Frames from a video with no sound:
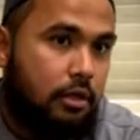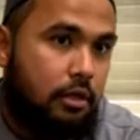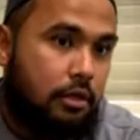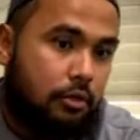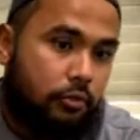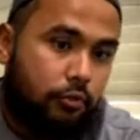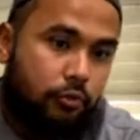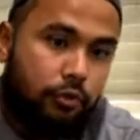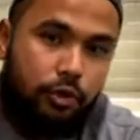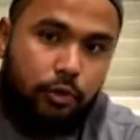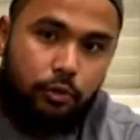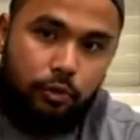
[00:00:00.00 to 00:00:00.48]

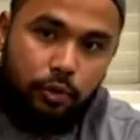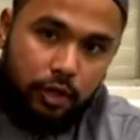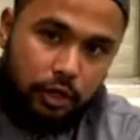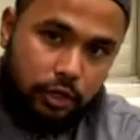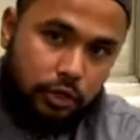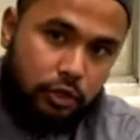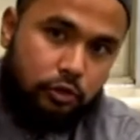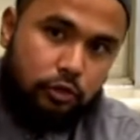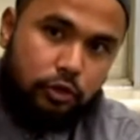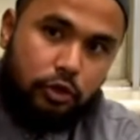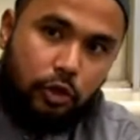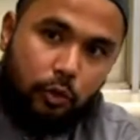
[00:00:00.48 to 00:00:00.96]
We will
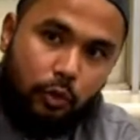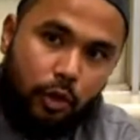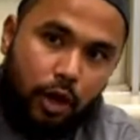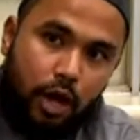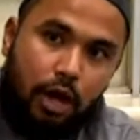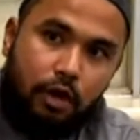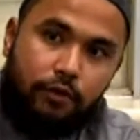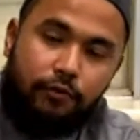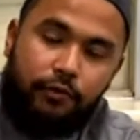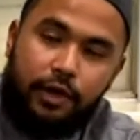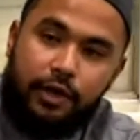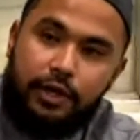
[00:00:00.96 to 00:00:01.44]
do
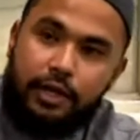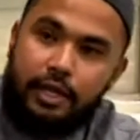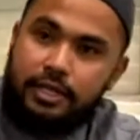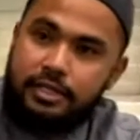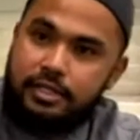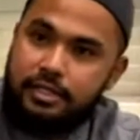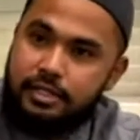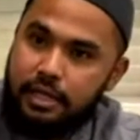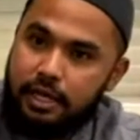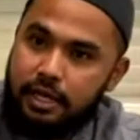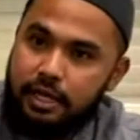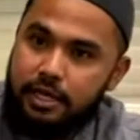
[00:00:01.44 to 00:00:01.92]
tawaf and then
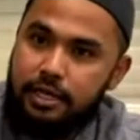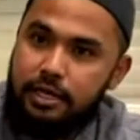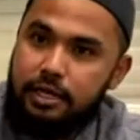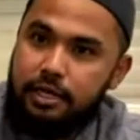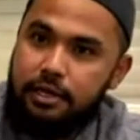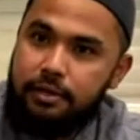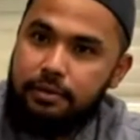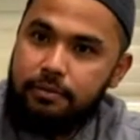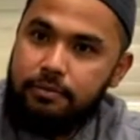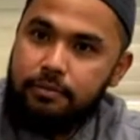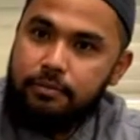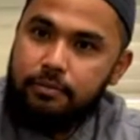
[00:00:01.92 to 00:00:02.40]
sa'i.
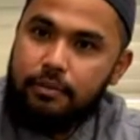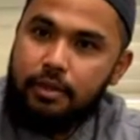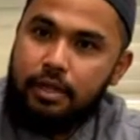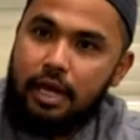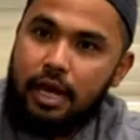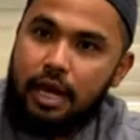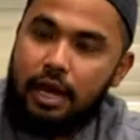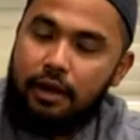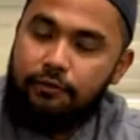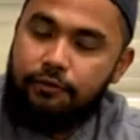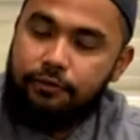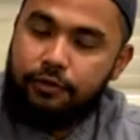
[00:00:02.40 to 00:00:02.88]

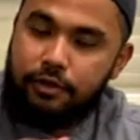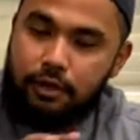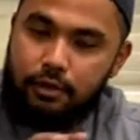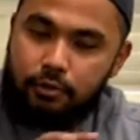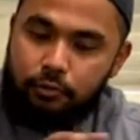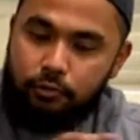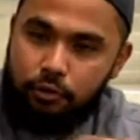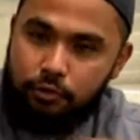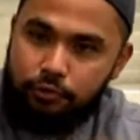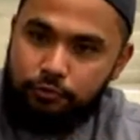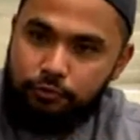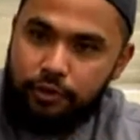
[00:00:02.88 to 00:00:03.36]
After
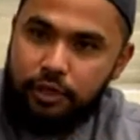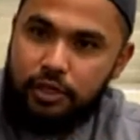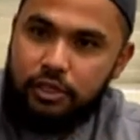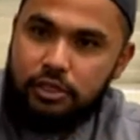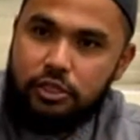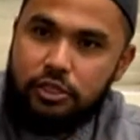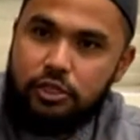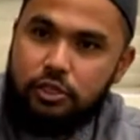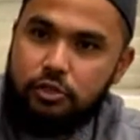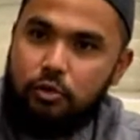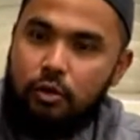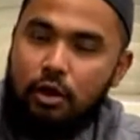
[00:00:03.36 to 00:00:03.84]
we finish
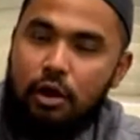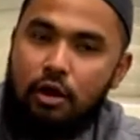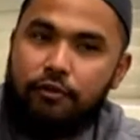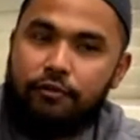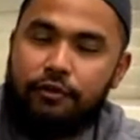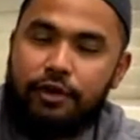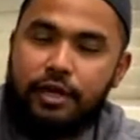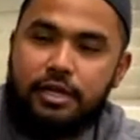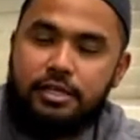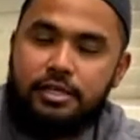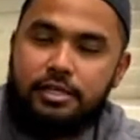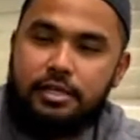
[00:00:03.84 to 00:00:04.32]
tawaf
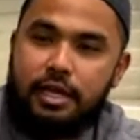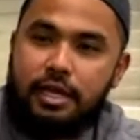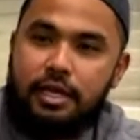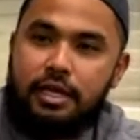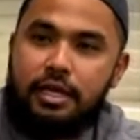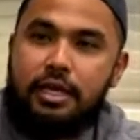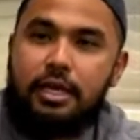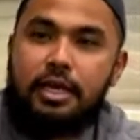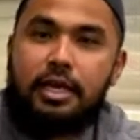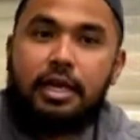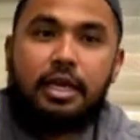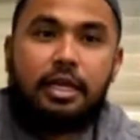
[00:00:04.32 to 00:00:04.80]
and
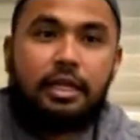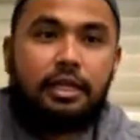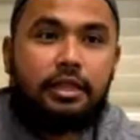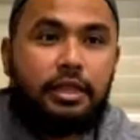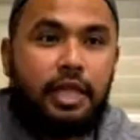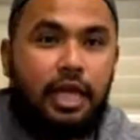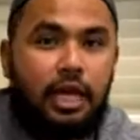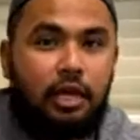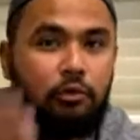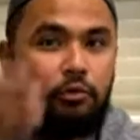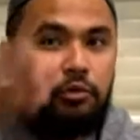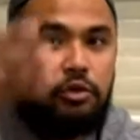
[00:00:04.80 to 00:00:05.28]
sa'i,
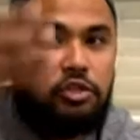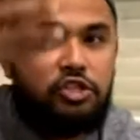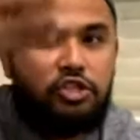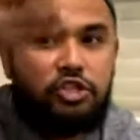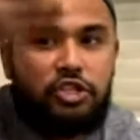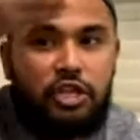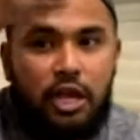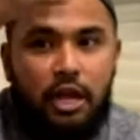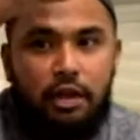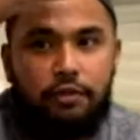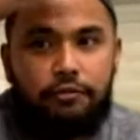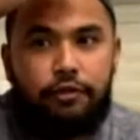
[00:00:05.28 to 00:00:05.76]
then we
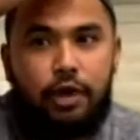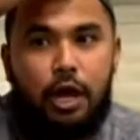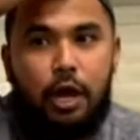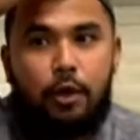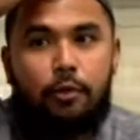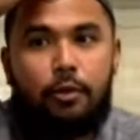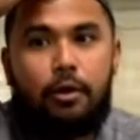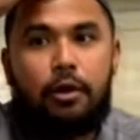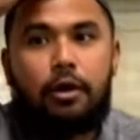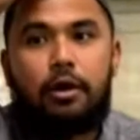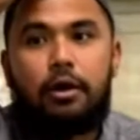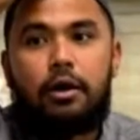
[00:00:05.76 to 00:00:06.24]
shave
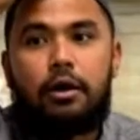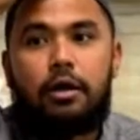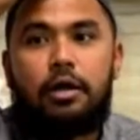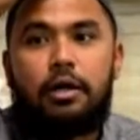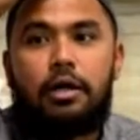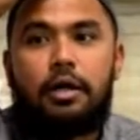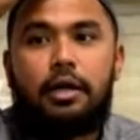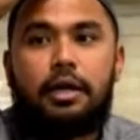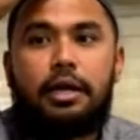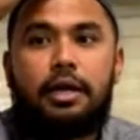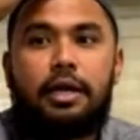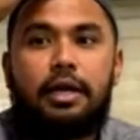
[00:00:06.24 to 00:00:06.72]
our
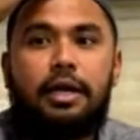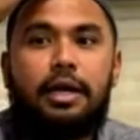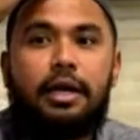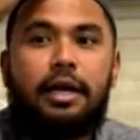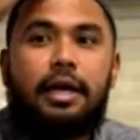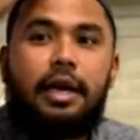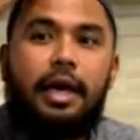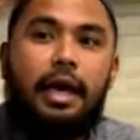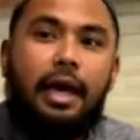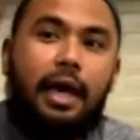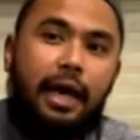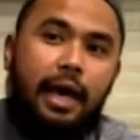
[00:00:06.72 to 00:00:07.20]

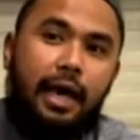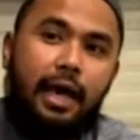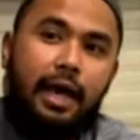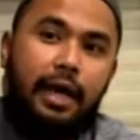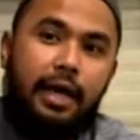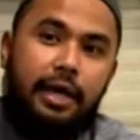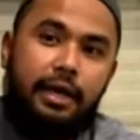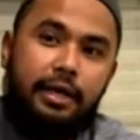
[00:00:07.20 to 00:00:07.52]
hair.